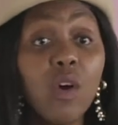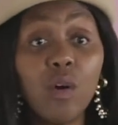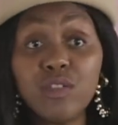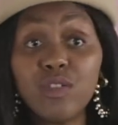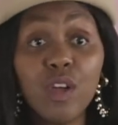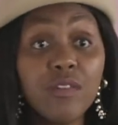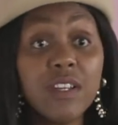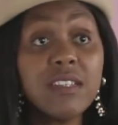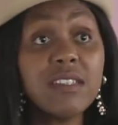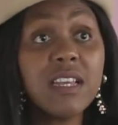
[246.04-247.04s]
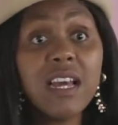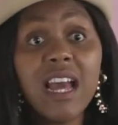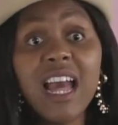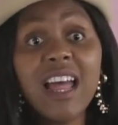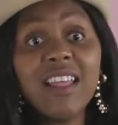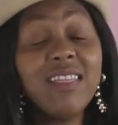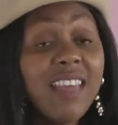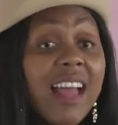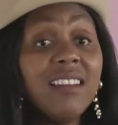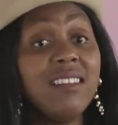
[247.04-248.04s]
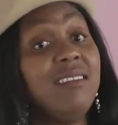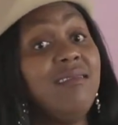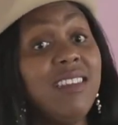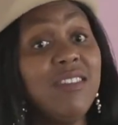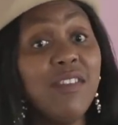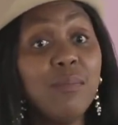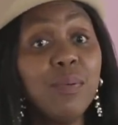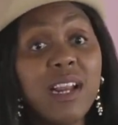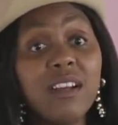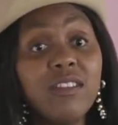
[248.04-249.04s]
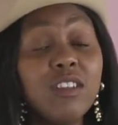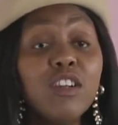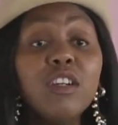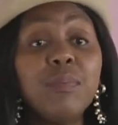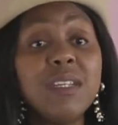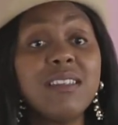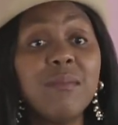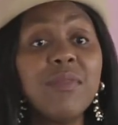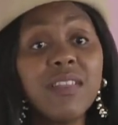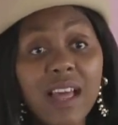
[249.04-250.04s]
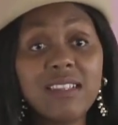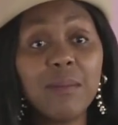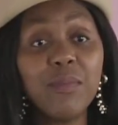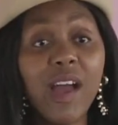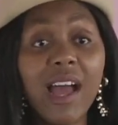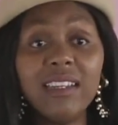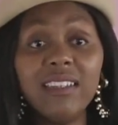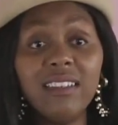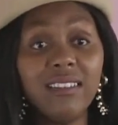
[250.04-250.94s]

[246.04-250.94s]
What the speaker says: or service, then event production could be something that's up your alley.